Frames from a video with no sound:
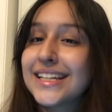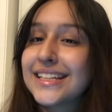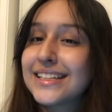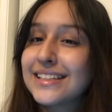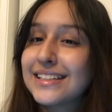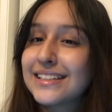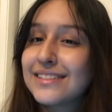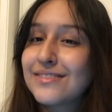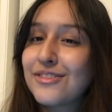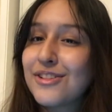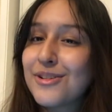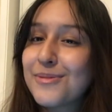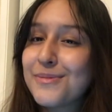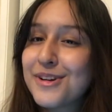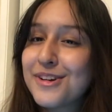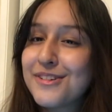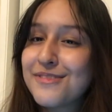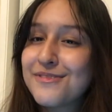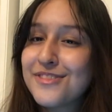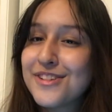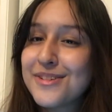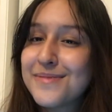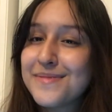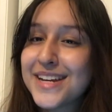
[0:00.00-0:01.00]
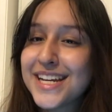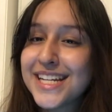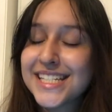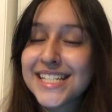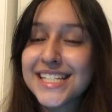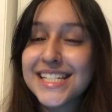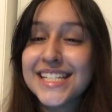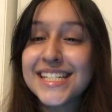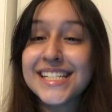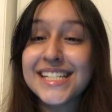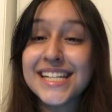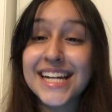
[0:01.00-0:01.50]
For more
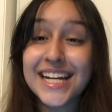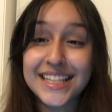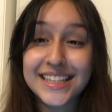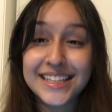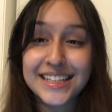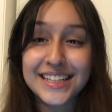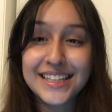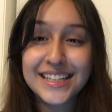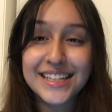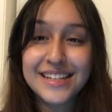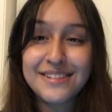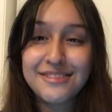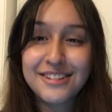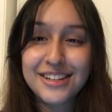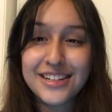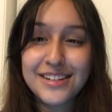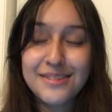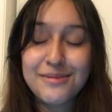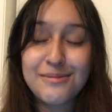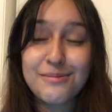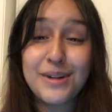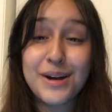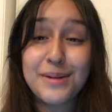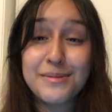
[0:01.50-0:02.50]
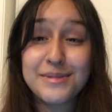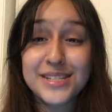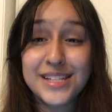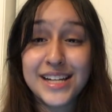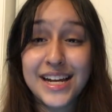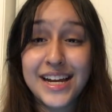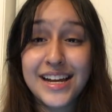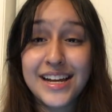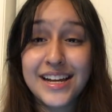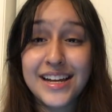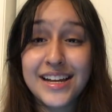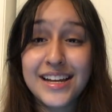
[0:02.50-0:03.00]
information, check the Cleveland
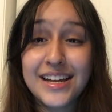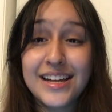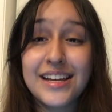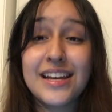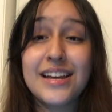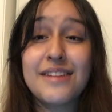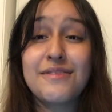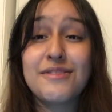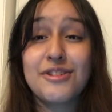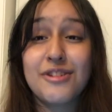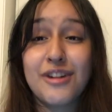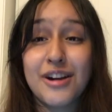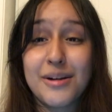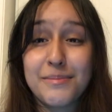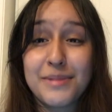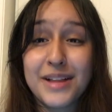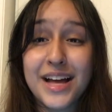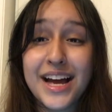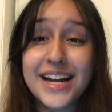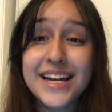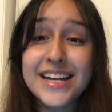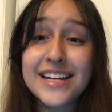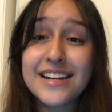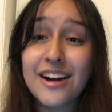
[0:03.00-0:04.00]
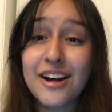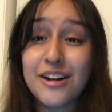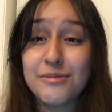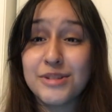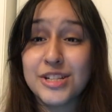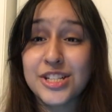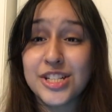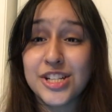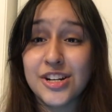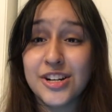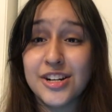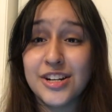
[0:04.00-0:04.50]
website if you are planning on
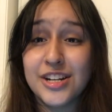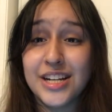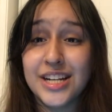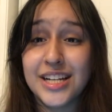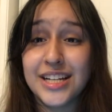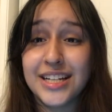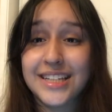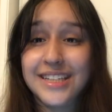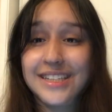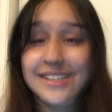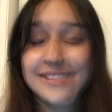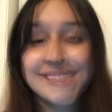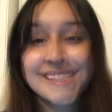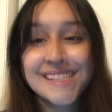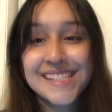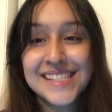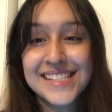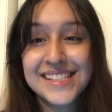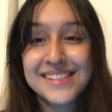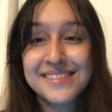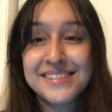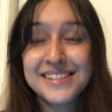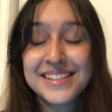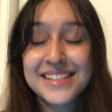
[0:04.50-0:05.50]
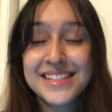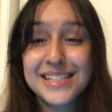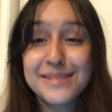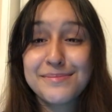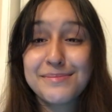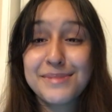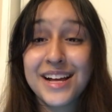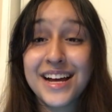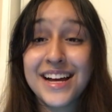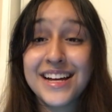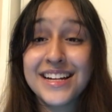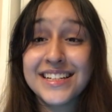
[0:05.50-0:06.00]
returning. Students
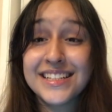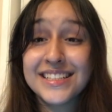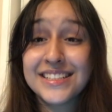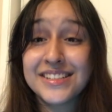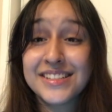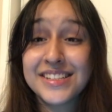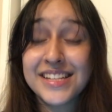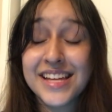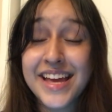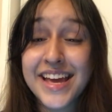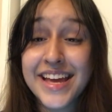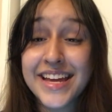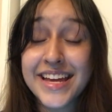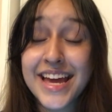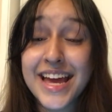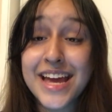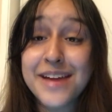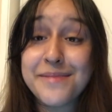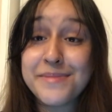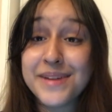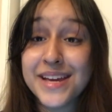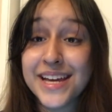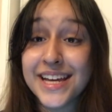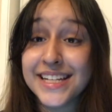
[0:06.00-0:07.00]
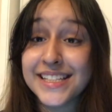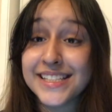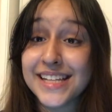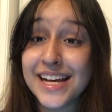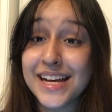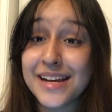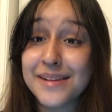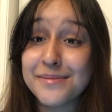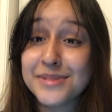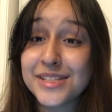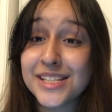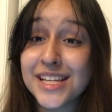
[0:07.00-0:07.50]
planning to take AP
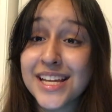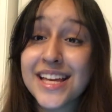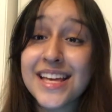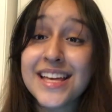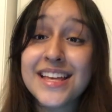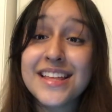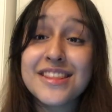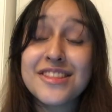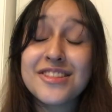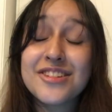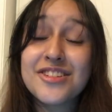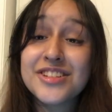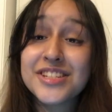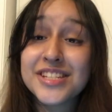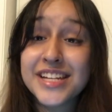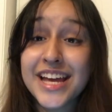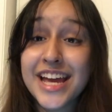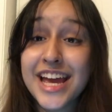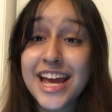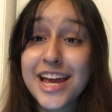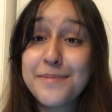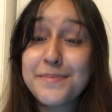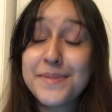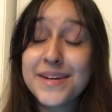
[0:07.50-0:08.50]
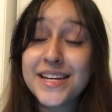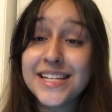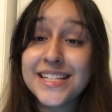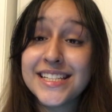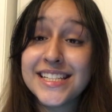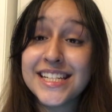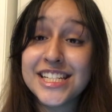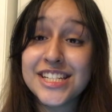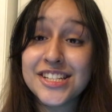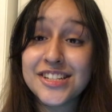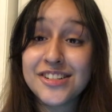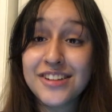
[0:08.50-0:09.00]
exams, there's an AP
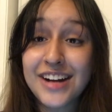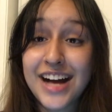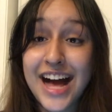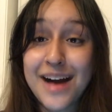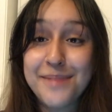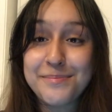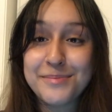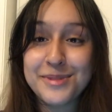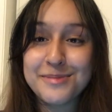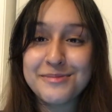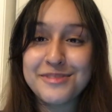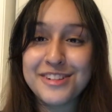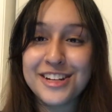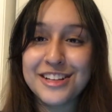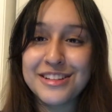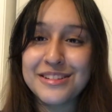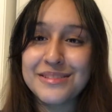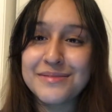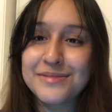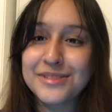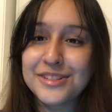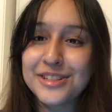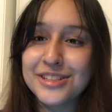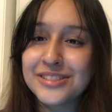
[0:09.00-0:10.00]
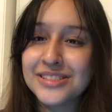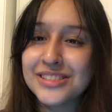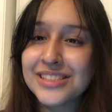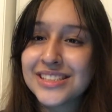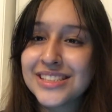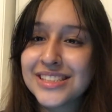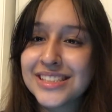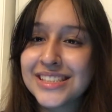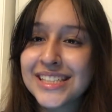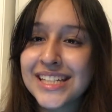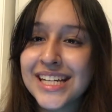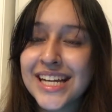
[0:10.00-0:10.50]
digital app available.
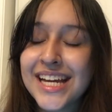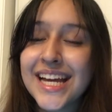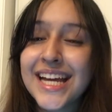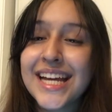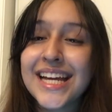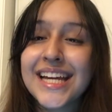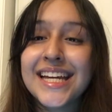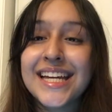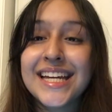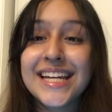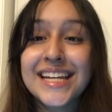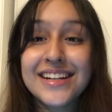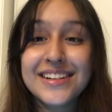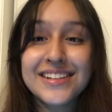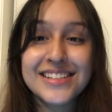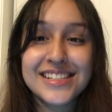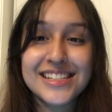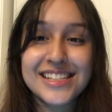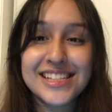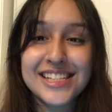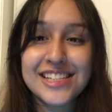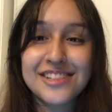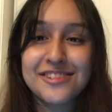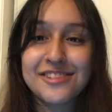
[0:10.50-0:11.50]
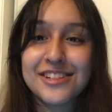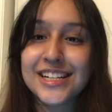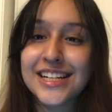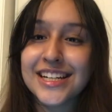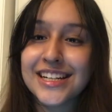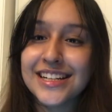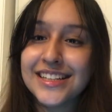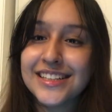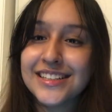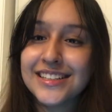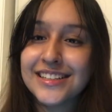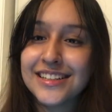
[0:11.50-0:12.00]
Here is a
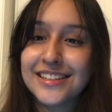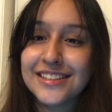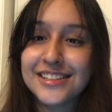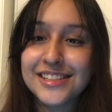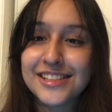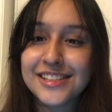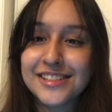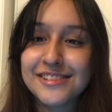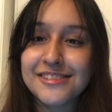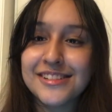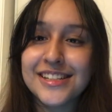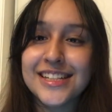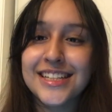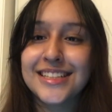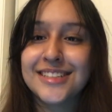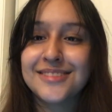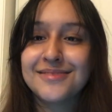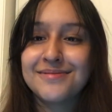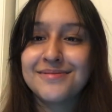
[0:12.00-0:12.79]
shortcut on the screen.